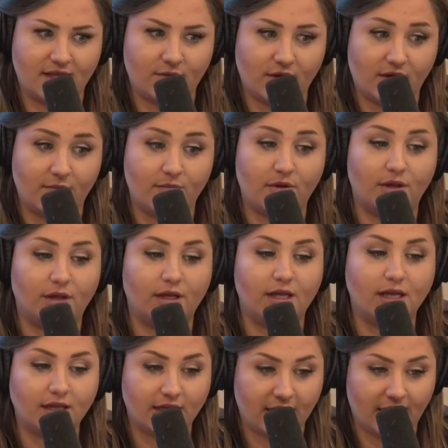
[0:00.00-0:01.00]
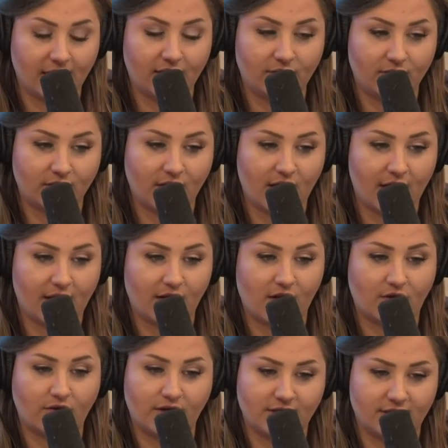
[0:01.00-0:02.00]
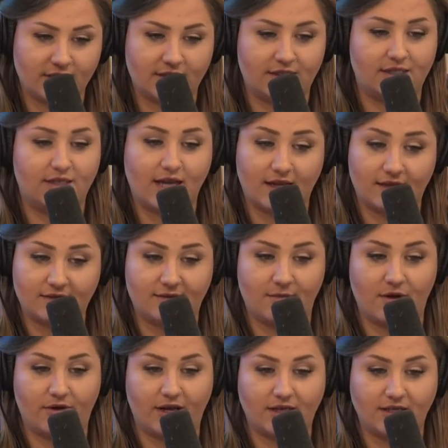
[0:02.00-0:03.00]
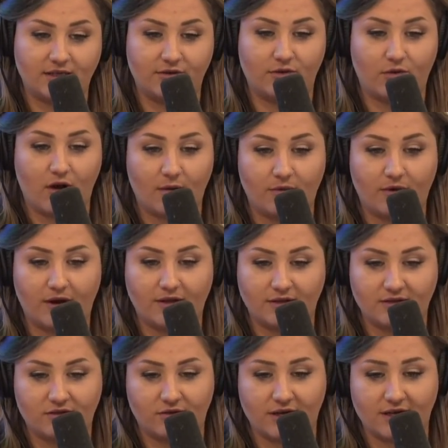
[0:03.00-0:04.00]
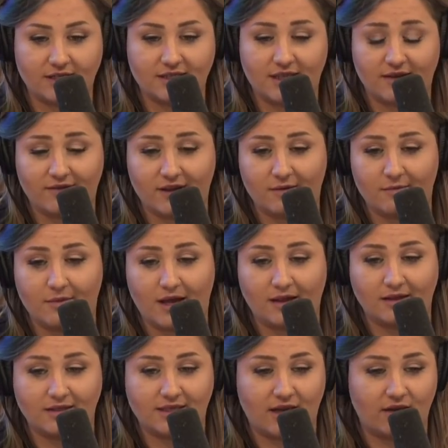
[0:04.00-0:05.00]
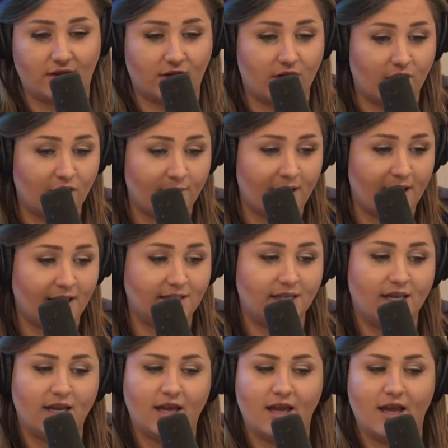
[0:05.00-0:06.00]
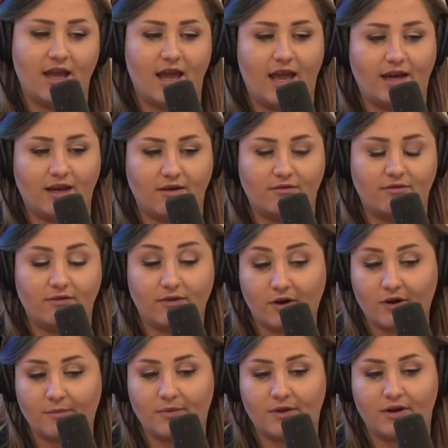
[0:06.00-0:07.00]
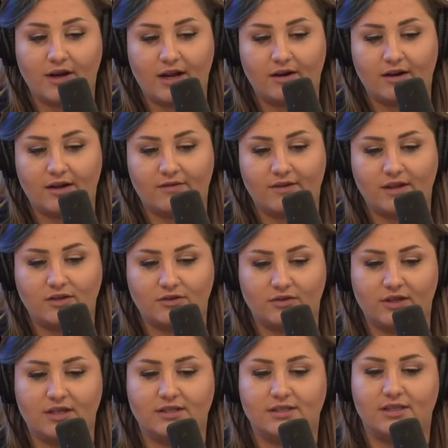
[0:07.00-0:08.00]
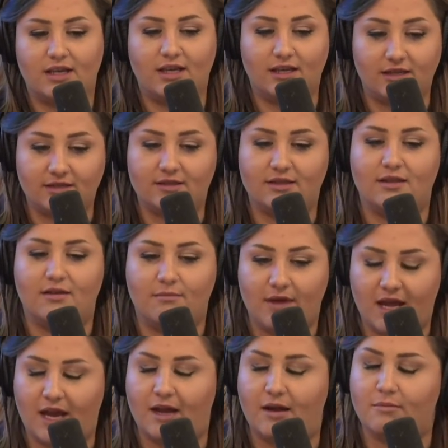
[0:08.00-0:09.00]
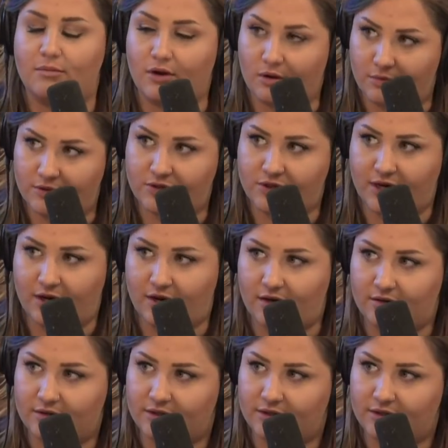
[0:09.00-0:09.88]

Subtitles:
they were completely relying on Chris's testimony to corroborate the stories given by Liddell and Kermit and confirm their narrative that Julius is the main perpetrator.